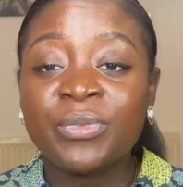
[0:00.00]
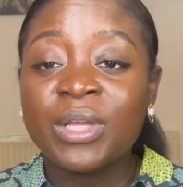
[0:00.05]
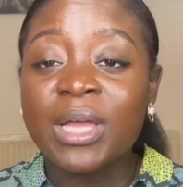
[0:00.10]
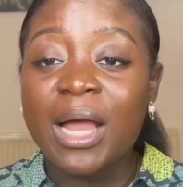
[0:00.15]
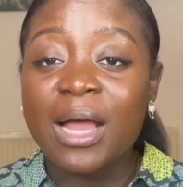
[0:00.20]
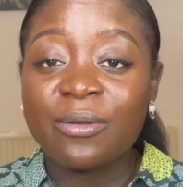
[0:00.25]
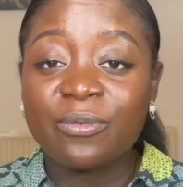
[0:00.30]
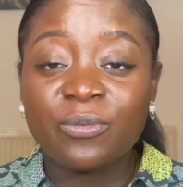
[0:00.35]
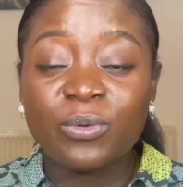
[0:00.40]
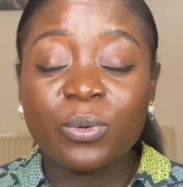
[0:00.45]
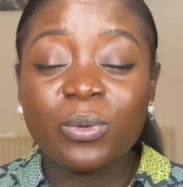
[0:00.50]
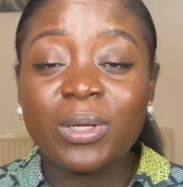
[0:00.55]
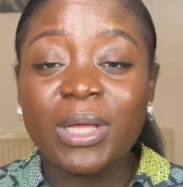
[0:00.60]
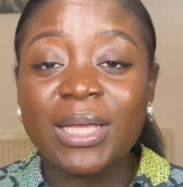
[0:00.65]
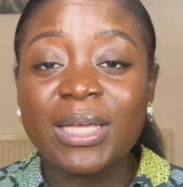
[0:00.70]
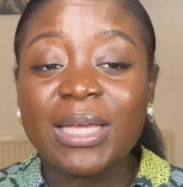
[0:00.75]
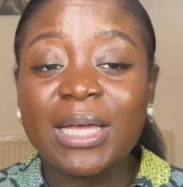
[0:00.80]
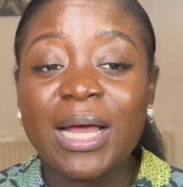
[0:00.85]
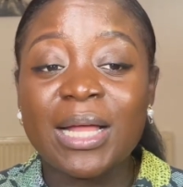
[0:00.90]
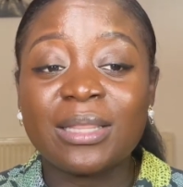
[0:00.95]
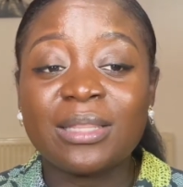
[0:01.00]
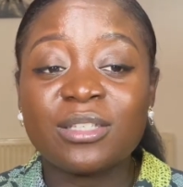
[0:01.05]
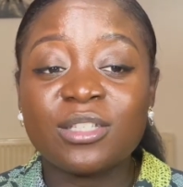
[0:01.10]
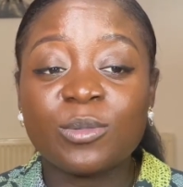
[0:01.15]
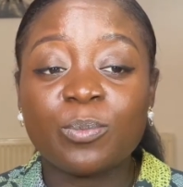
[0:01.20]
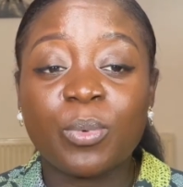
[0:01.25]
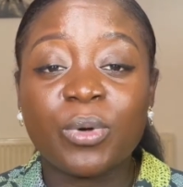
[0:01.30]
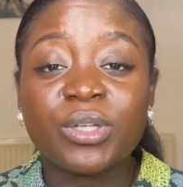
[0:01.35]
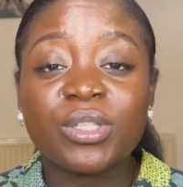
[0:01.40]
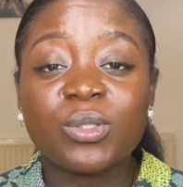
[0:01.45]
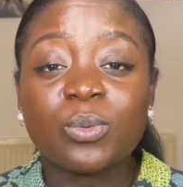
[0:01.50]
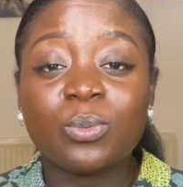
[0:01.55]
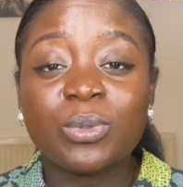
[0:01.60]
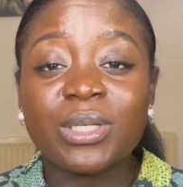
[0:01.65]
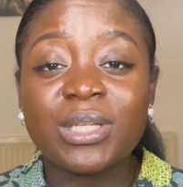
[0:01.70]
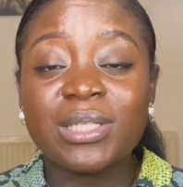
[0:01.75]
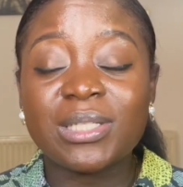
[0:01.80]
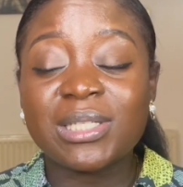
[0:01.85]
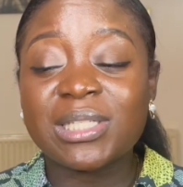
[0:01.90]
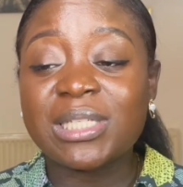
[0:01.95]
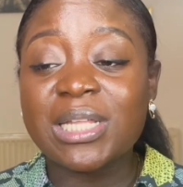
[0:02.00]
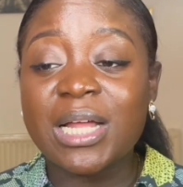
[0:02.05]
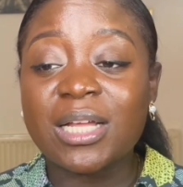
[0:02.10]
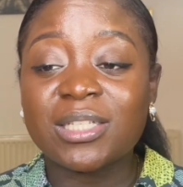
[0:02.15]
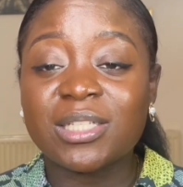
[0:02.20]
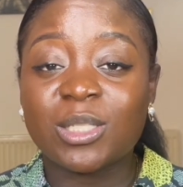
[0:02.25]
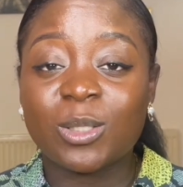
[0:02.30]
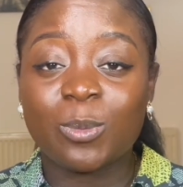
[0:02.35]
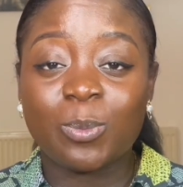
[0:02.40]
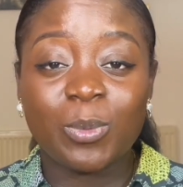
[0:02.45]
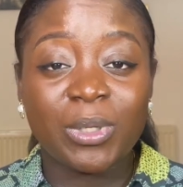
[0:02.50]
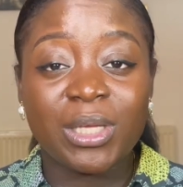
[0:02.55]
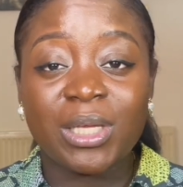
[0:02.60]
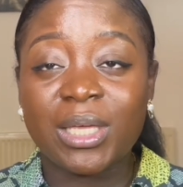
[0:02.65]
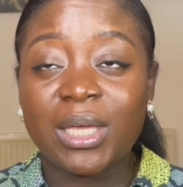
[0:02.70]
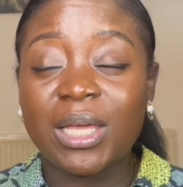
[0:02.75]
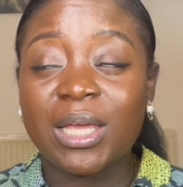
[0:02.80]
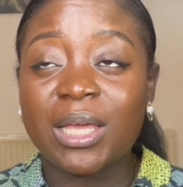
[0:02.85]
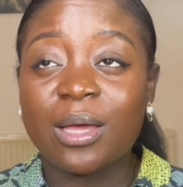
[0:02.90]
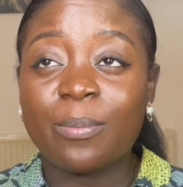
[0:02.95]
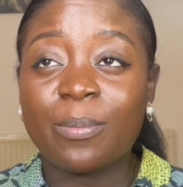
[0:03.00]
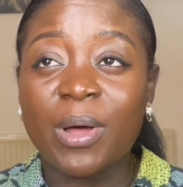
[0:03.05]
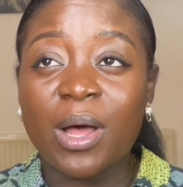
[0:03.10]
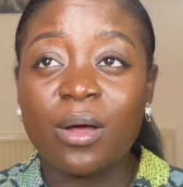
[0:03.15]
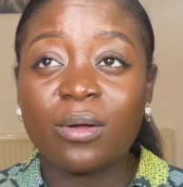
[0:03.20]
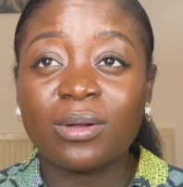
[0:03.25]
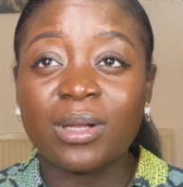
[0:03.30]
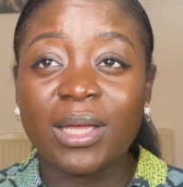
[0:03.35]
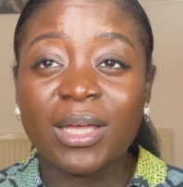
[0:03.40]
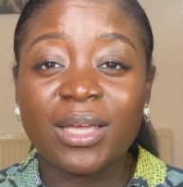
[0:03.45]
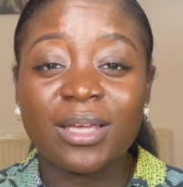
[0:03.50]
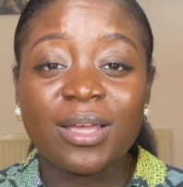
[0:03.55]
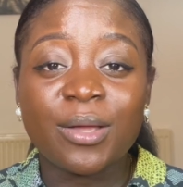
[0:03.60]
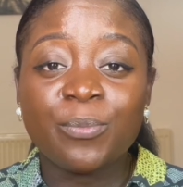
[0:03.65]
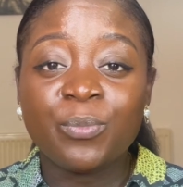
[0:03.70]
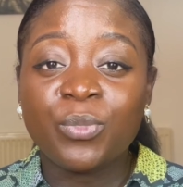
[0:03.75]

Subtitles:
I feel like at this point we need to start speaking about, like,